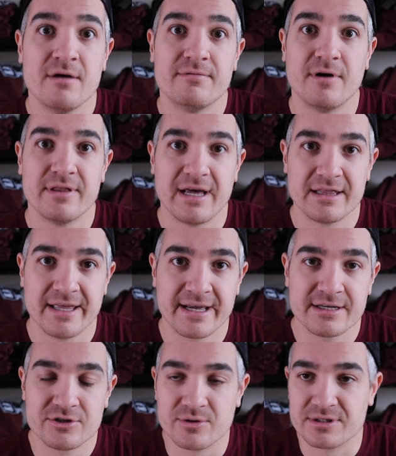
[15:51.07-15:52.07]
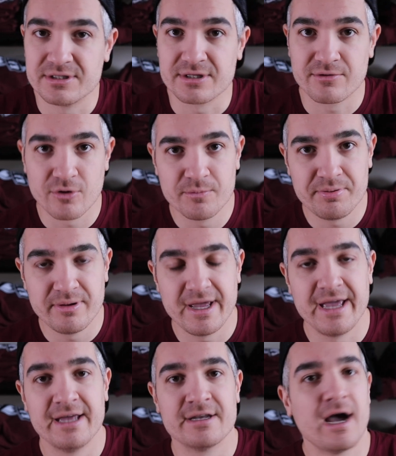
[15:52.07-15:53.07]
Follow that link, join us in the group,
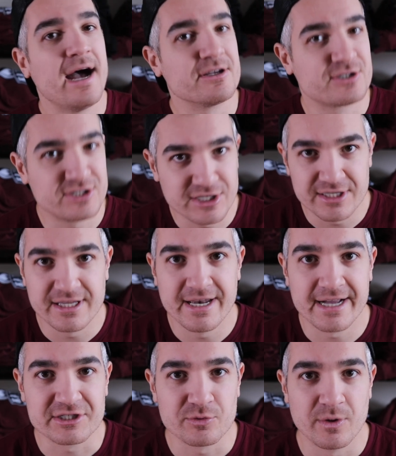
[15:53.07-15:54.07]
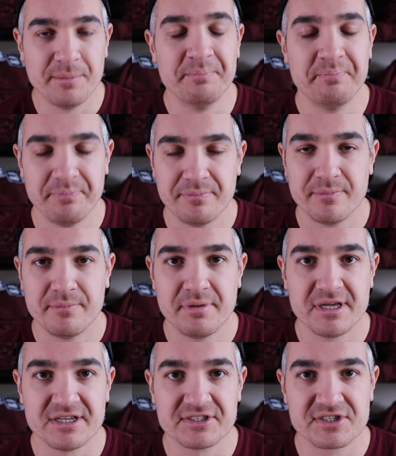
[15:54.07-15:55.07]
and I'll see you in the next one.
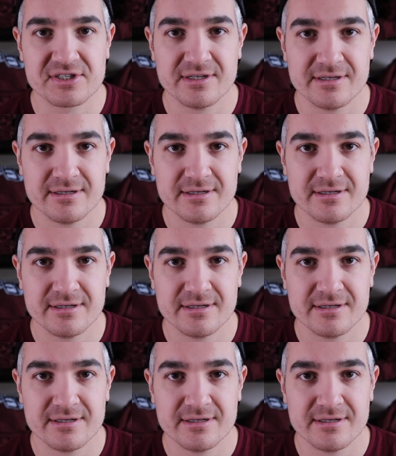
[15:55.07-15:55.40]
Peace.